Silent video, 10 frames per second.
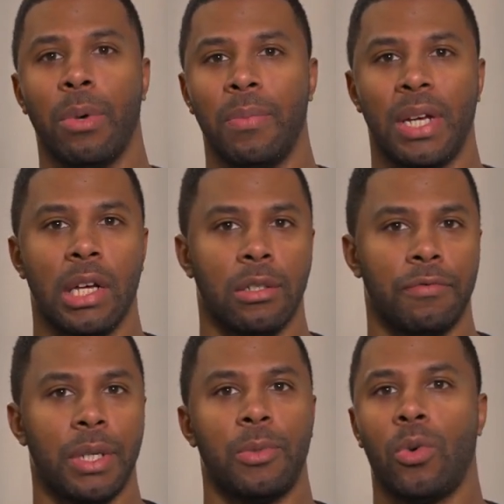but because of
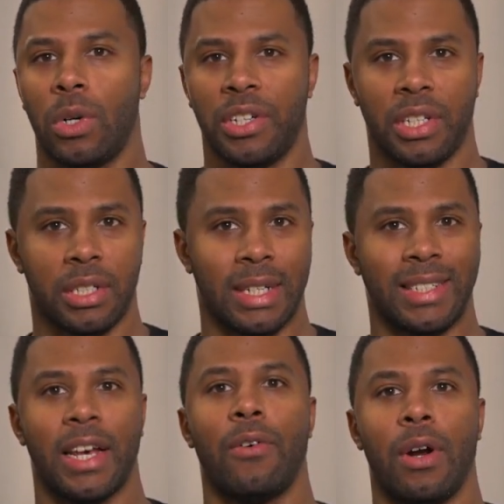chip shortages, et
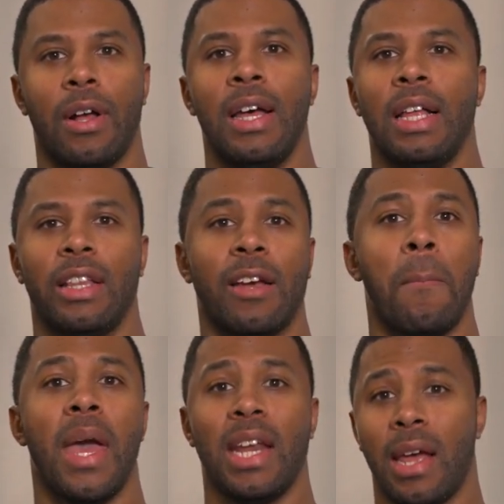cetera, like
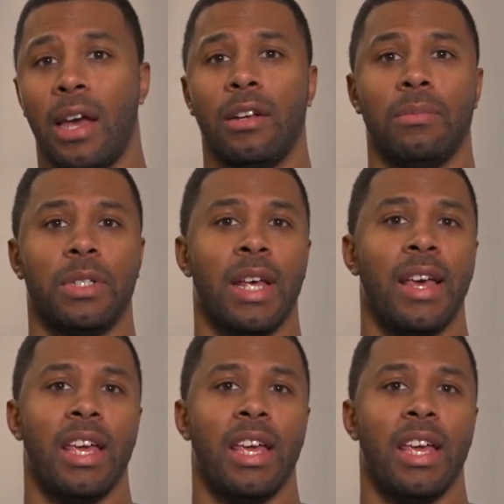many items,